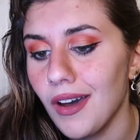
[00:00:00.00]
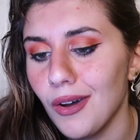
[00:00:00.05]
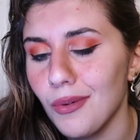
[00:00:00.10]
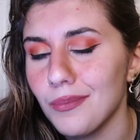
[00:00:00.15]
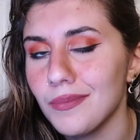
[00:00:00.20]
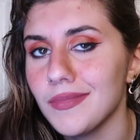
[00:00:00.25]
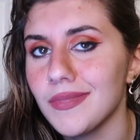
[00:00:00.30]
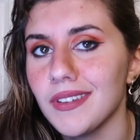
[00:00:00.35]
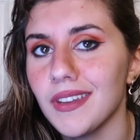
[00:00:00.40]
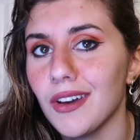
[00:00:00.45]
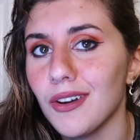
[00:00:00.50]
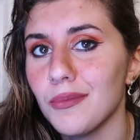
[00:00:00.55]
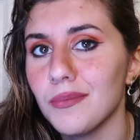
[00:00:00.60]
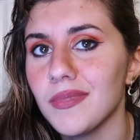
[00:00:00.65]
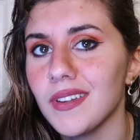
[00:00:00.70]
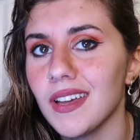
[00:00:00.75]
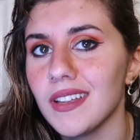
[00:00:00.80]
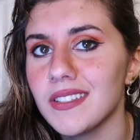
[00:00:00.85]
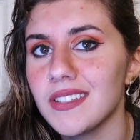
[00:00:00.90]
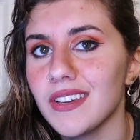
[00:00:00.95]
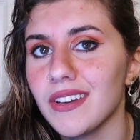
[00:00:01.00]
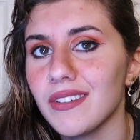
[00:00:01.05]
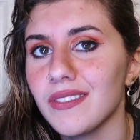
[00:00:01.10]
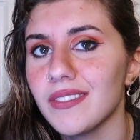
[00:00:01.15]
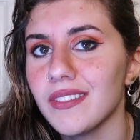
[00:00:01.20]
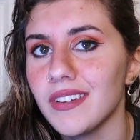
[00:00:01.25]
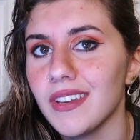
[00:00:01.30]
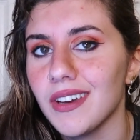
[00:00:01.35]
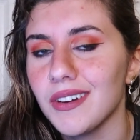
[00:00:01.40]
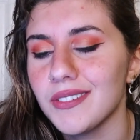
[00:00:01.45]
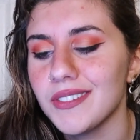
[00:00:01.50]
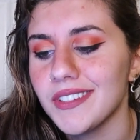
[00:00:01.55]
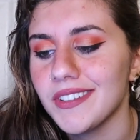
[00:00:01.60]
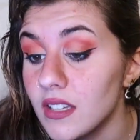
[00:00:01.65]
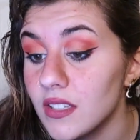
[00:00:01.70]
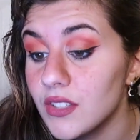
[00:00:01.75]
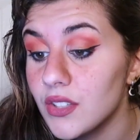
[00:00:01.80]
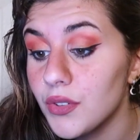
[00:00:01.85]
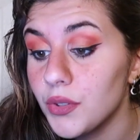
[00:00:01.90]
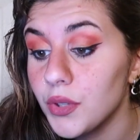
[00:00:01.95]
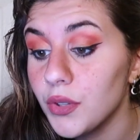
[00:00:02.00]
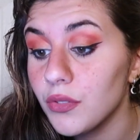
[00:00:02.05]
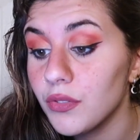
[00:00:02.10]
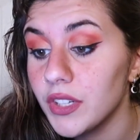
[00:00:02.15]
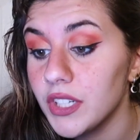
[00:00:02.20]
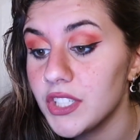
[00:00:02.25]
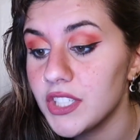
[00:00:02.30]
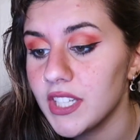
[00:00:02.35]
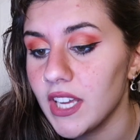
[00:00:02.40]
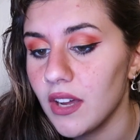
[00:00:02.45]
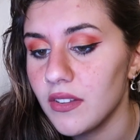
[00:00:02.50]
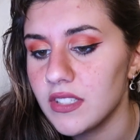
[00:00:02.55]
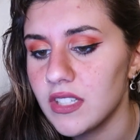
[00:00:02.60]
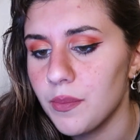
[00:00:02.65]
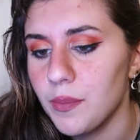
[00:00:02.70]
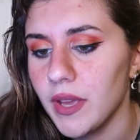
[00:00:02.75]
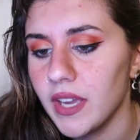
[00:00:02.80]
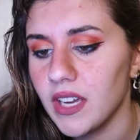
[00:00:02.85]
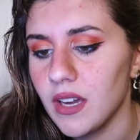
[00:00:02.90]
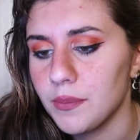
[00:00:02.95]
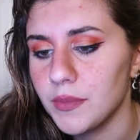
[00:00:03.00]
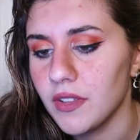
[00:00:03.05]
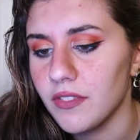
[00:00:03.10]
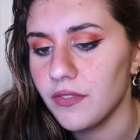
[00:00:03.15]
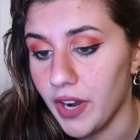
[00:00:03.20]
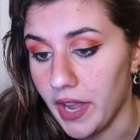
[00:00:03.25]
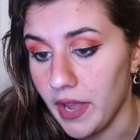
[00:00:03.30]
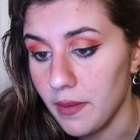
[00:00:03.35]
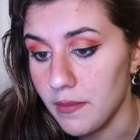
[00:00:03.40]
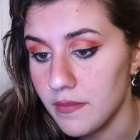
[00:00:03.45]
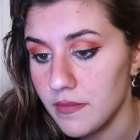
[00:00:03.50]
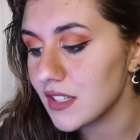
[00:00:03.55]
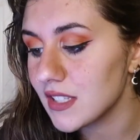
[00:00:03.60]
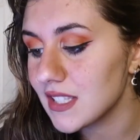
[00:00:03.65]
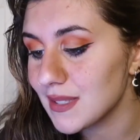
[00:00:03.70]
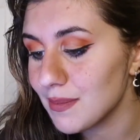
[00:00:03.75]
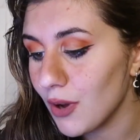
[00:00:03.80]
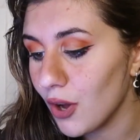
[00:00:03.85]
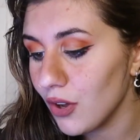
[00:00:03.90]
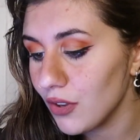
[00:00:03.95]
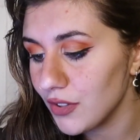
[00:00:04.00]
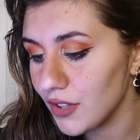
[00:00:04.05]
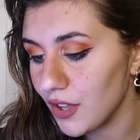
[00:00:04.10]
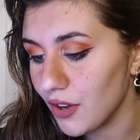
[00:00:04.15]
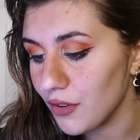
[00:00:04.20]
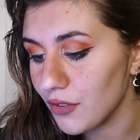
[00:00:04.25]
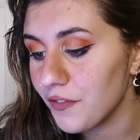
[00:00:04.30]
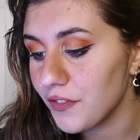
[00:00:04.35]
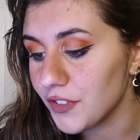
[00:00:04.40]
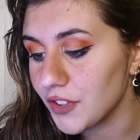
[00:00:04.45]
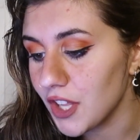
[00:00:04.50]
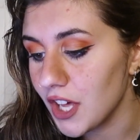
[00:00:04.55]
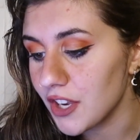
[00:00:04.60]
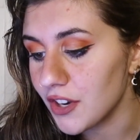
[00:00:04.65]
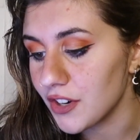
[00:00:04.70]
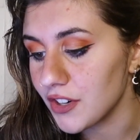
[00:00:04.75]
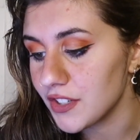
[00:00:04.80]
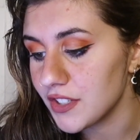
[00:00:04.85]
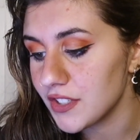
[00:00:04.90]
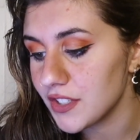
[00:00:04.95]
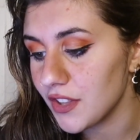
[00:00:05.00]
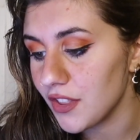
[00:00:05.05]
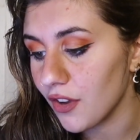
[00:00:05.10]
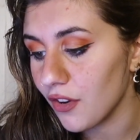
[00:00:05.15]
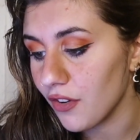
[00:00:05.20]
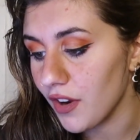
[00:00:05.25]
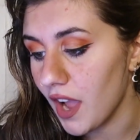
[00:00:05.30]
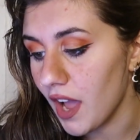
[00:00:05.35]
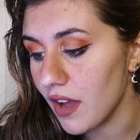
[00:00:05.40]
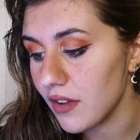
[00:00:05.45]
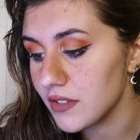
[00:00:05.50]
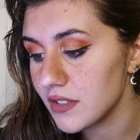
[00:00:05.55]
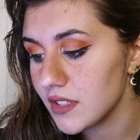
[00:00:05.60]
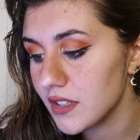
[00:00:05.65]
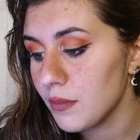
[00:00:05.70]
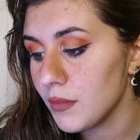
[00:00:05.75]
Oh, nope, not tone, note. Izuku reached out to pick up the frame. A small note fluttered to the ground.